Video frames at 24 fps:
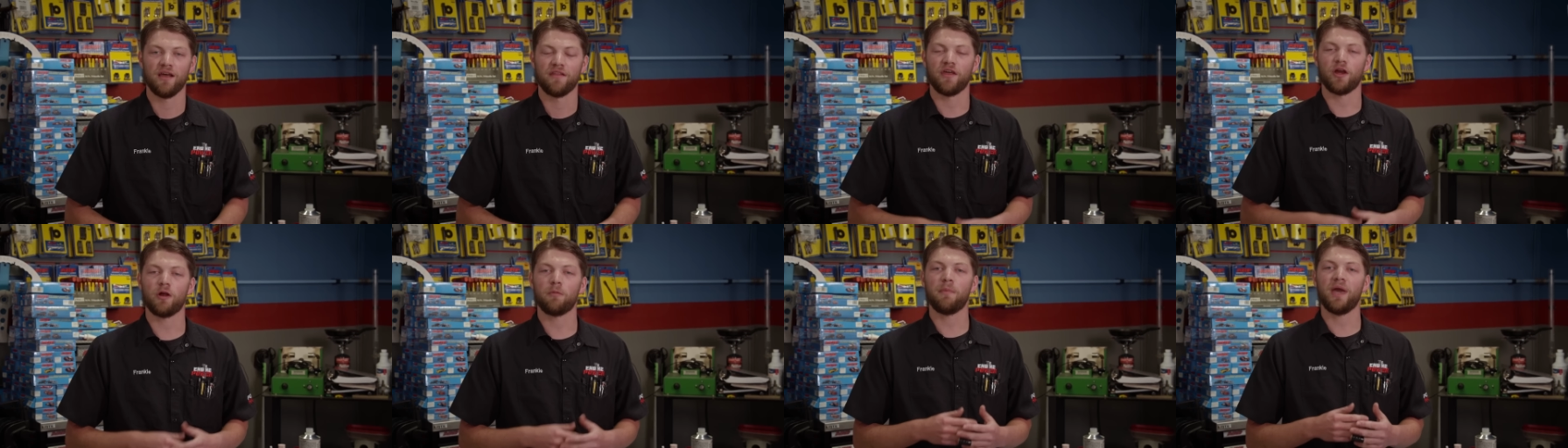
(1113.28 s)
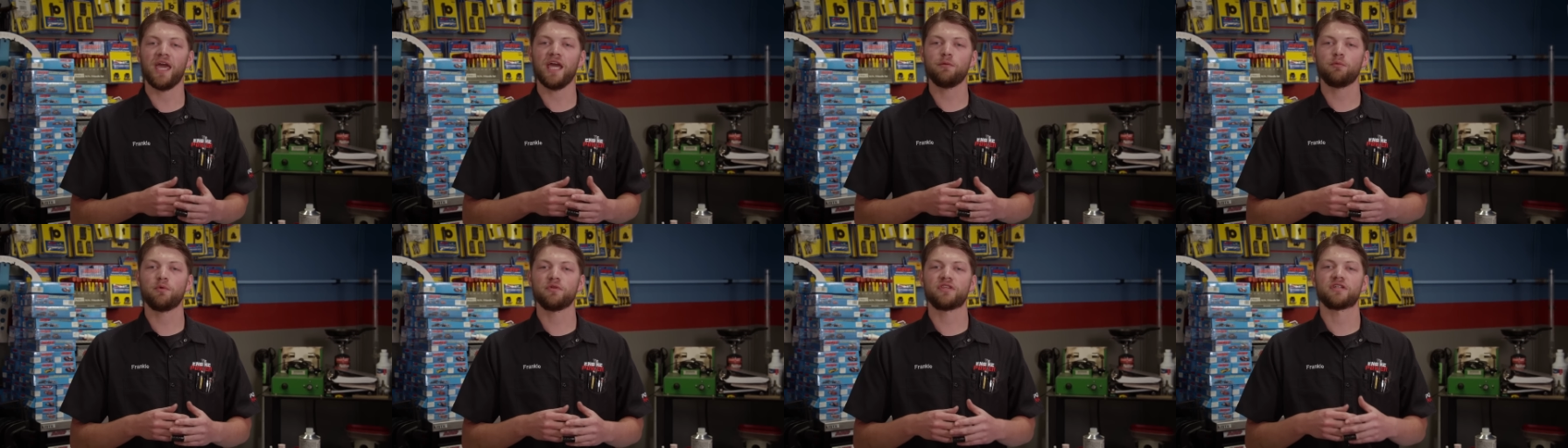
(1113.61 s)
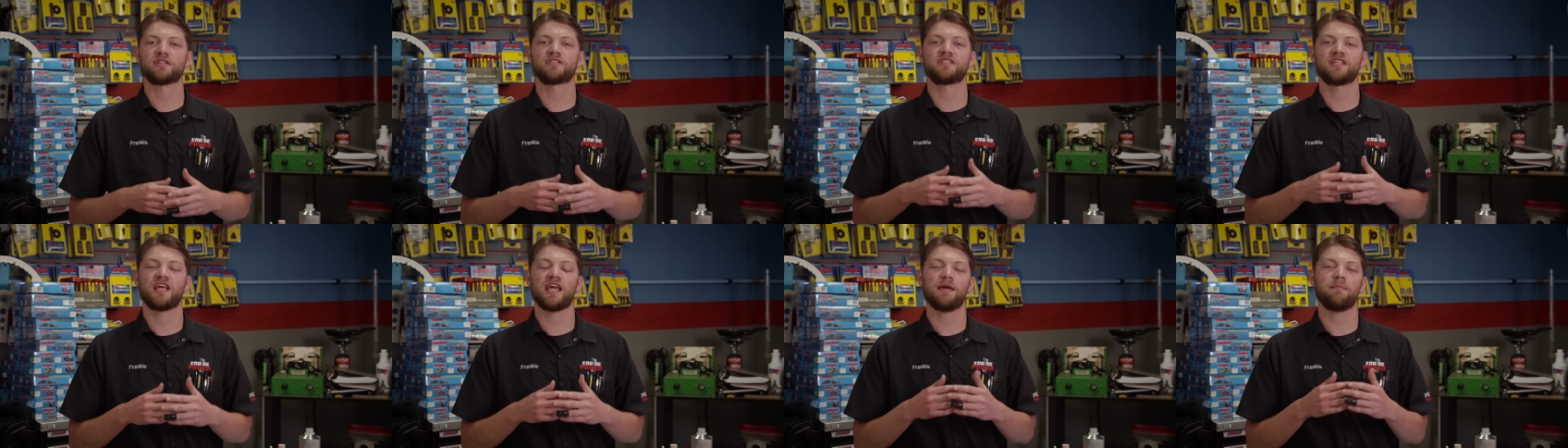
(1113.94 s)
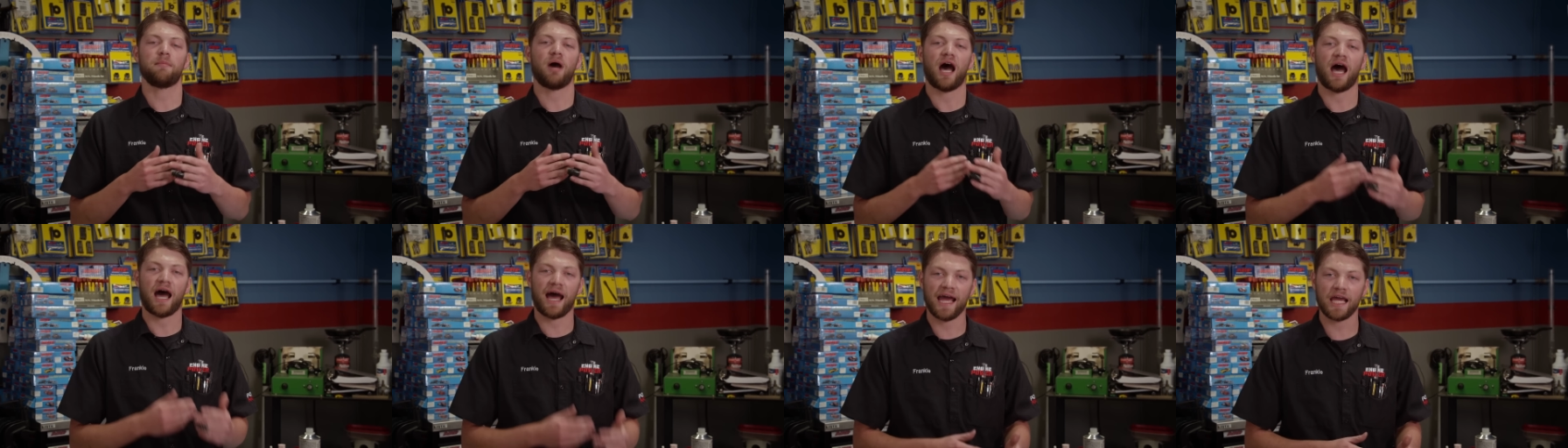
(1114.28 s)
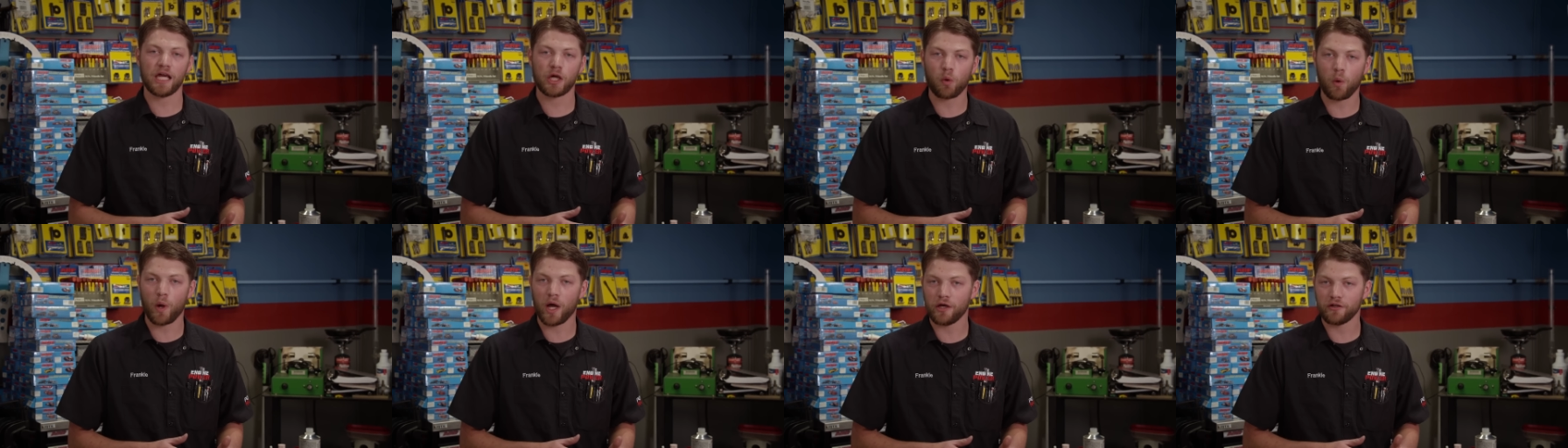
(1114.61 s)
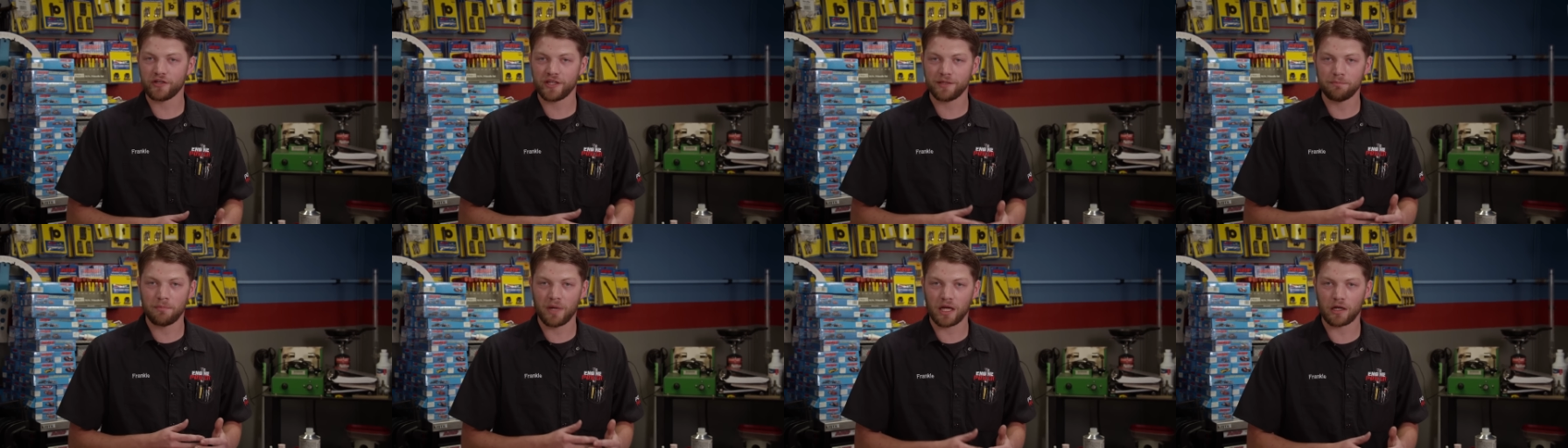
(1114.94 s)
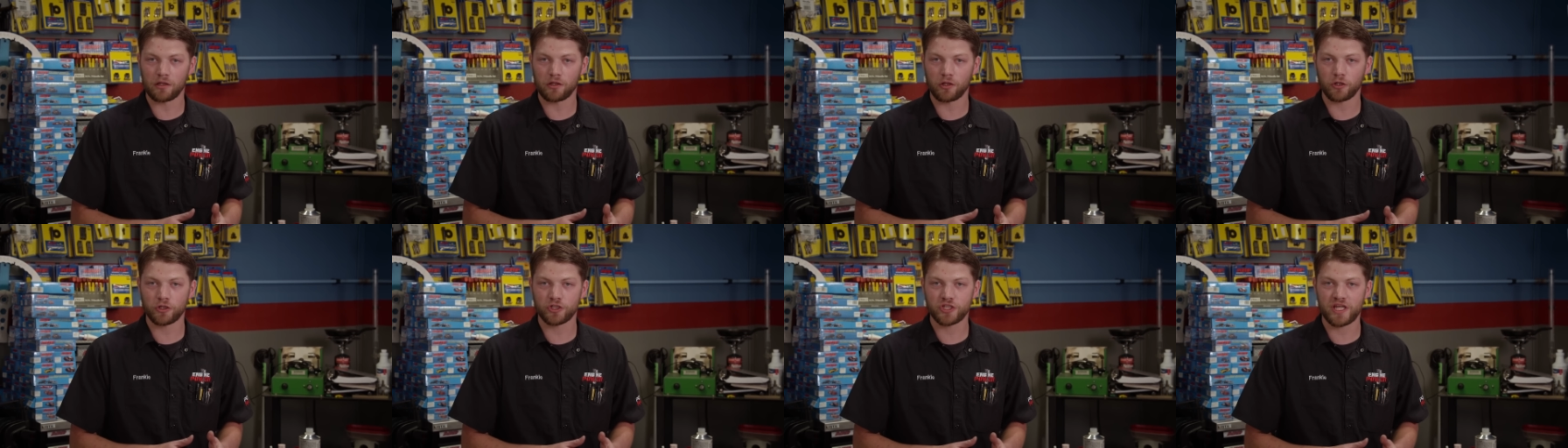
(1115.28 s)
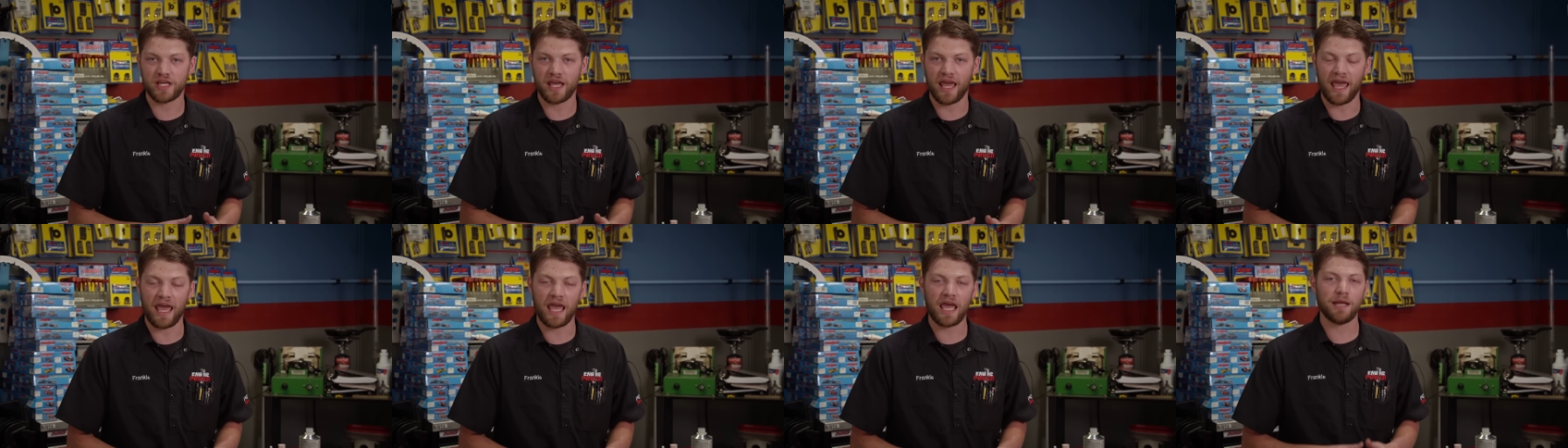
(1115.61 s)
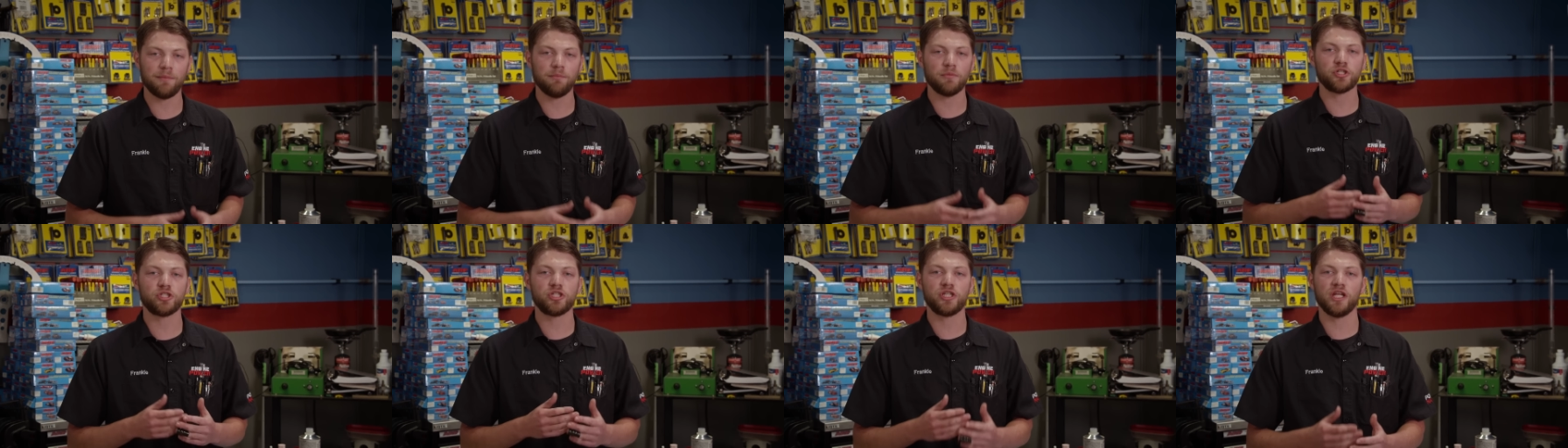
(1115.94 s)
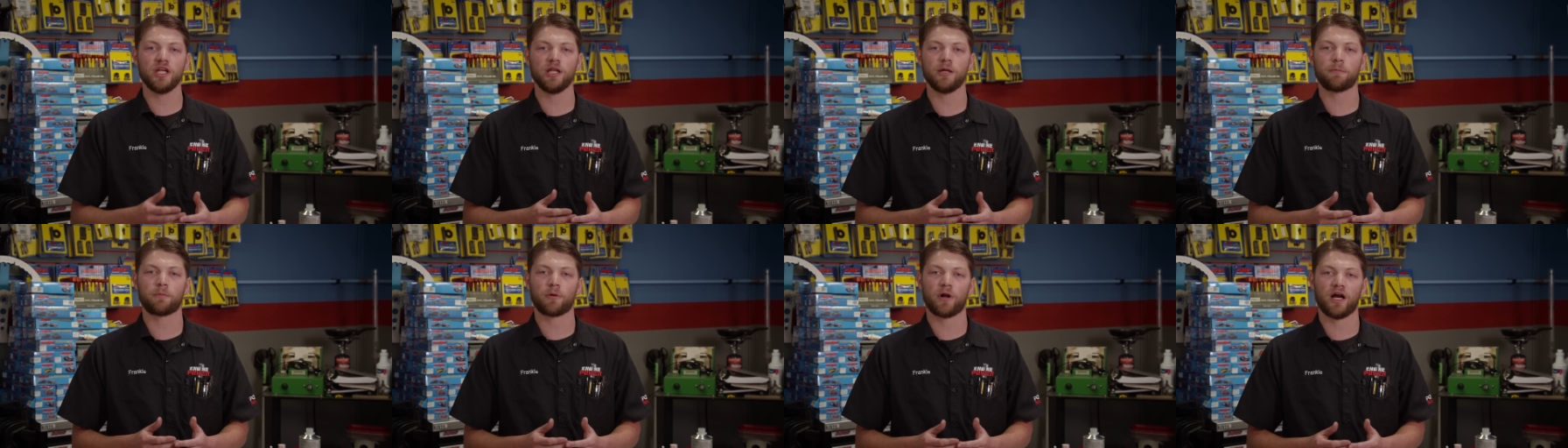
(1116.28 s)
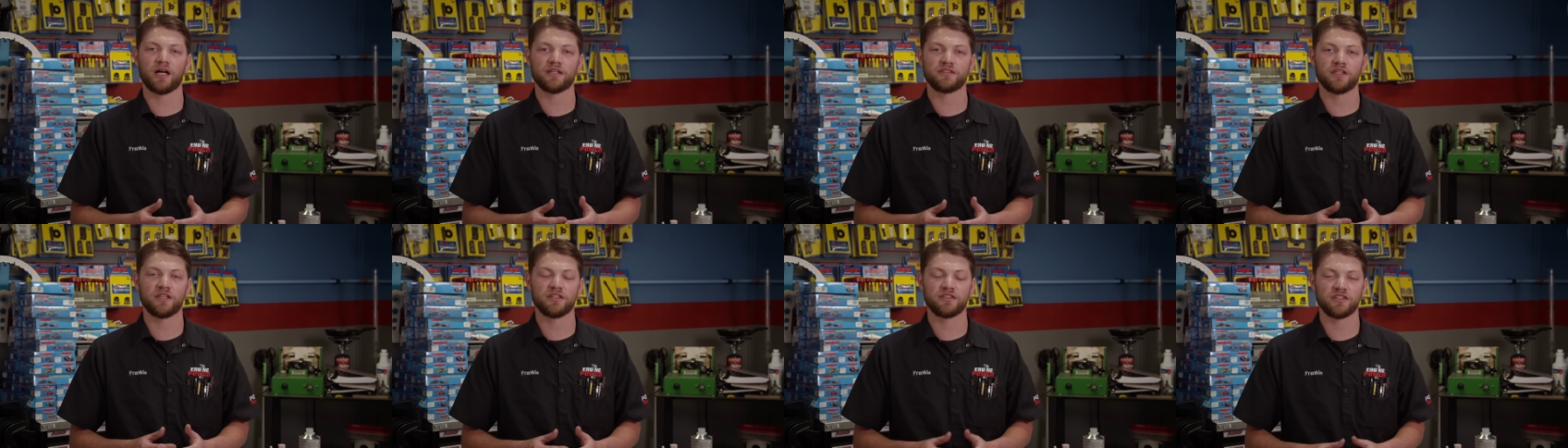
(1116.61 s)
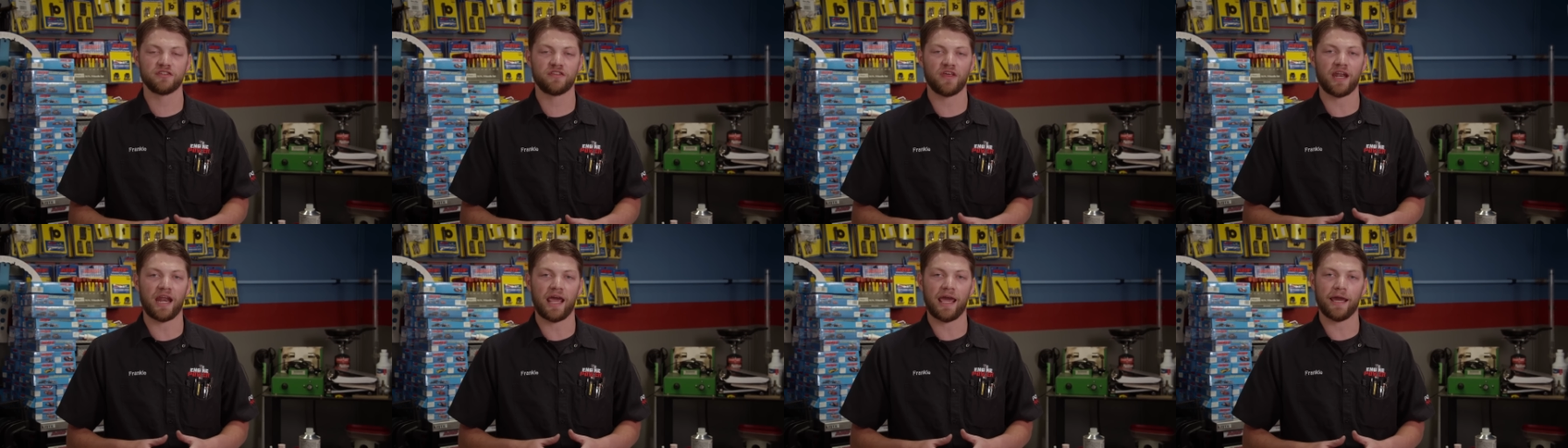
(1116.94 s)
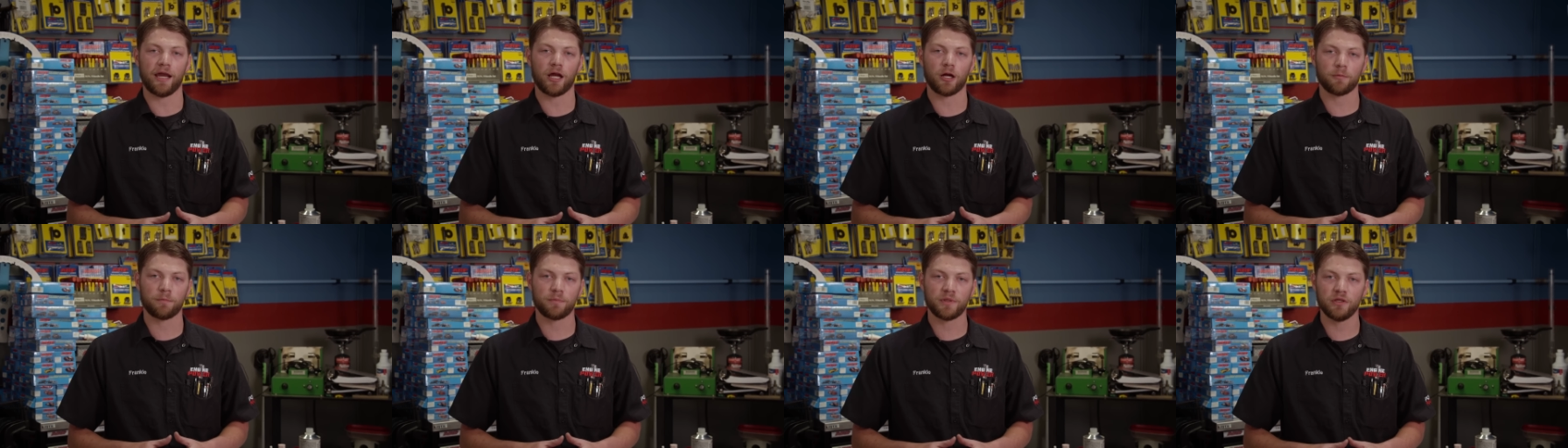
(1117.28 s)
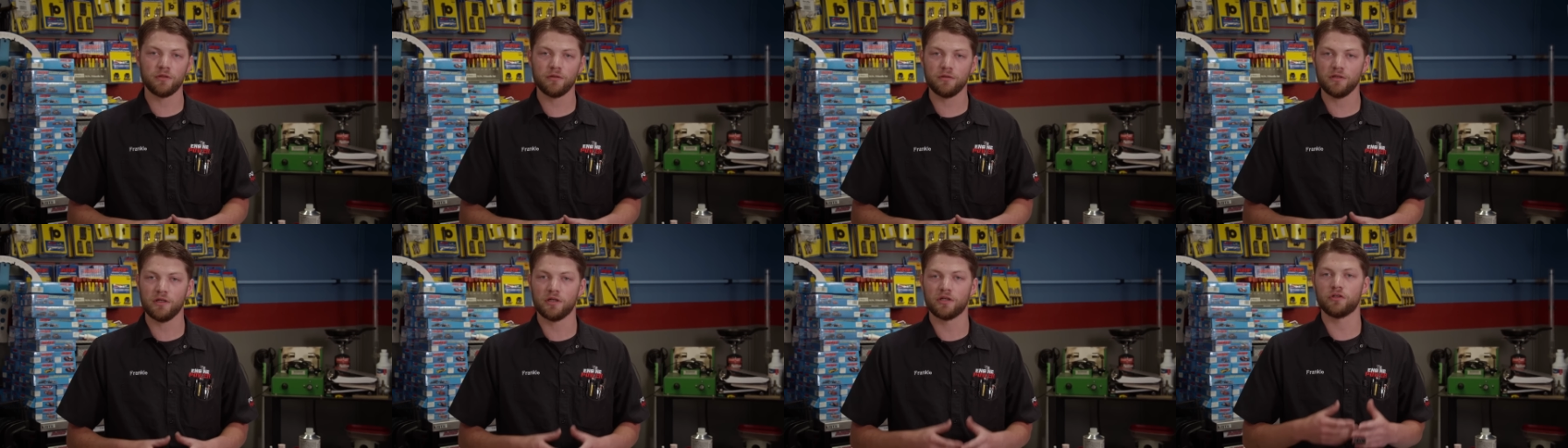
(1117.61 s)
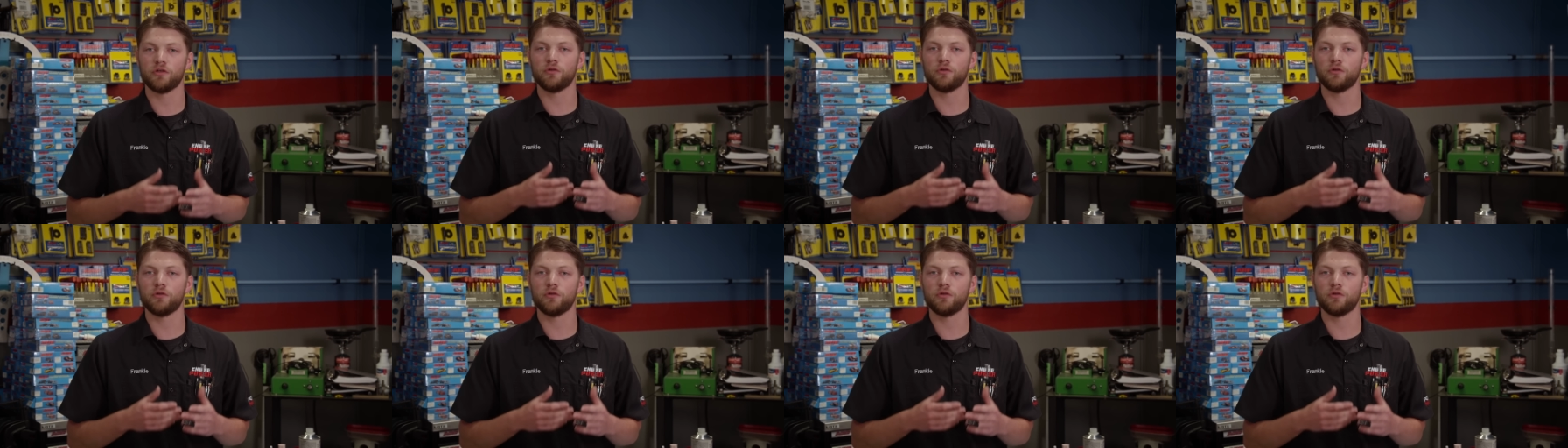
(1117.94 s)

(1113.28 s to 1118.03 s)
They're made with the same high-quality metallurgy and machining processes that ARP